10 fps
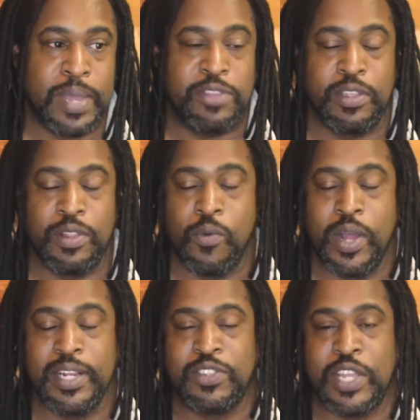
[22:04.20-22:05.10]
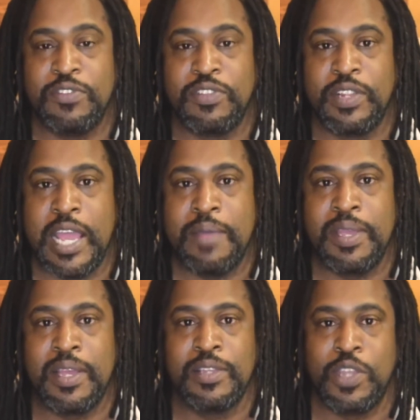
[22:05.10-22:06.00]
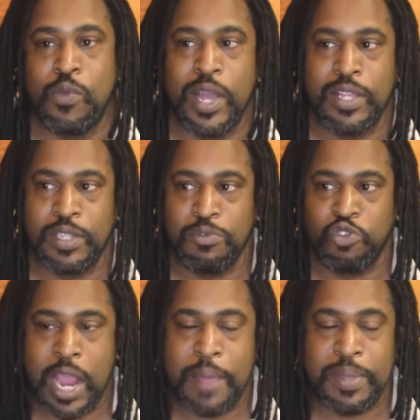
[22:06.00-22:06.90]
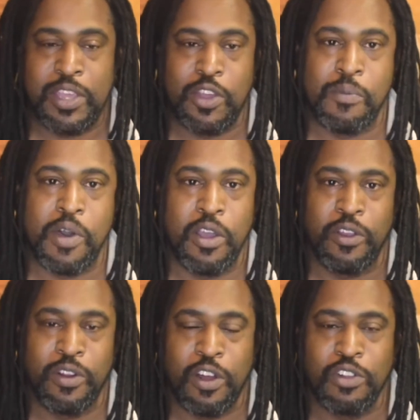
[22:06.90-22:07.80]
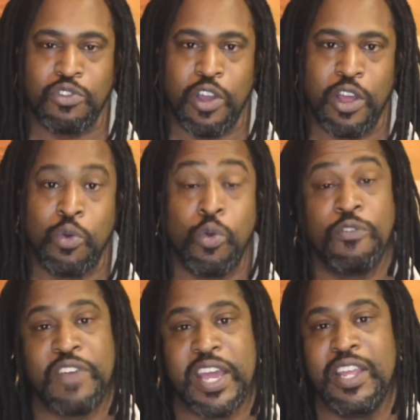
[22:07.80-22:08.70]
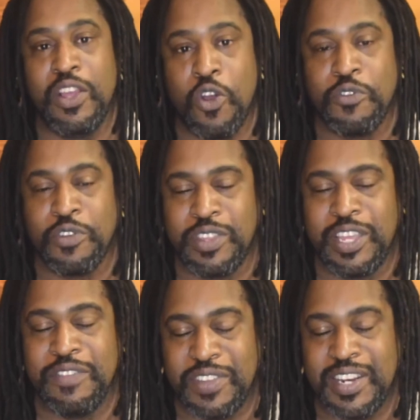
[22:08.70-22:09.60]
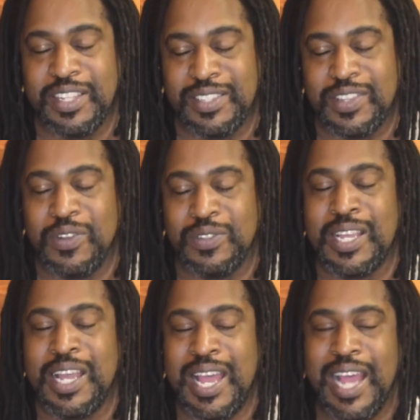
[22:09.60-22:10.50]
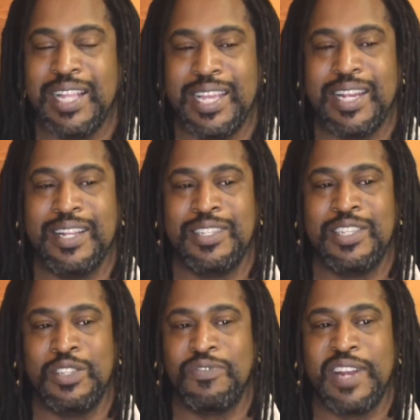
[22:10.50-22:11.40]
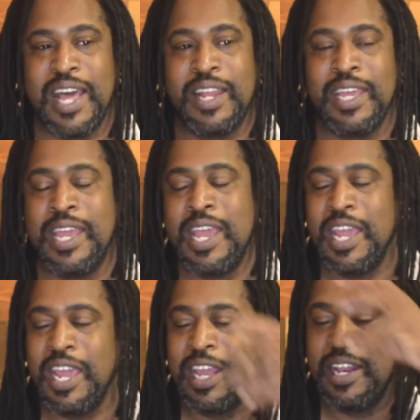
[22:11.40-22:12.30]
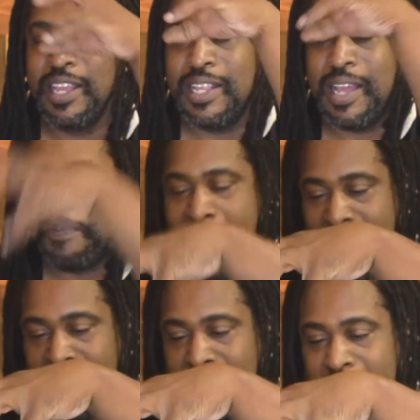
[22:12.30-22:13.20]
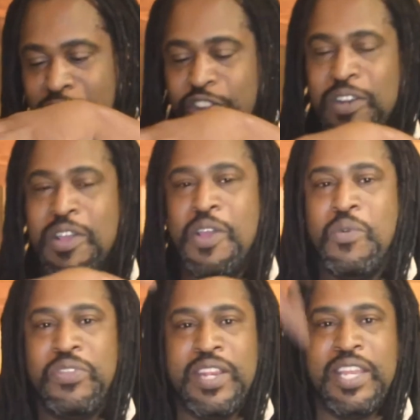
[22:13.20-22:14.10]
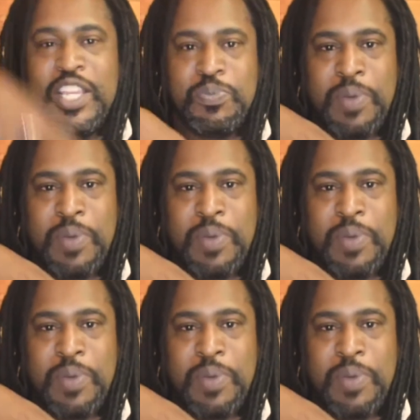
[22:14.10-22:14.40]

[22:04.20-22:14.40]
basically the one that saves the day because he winds up trapping Killmonger and Ultron, who are fighting over the Infinity Stones at the end of the season finale, in a pocket dimension within his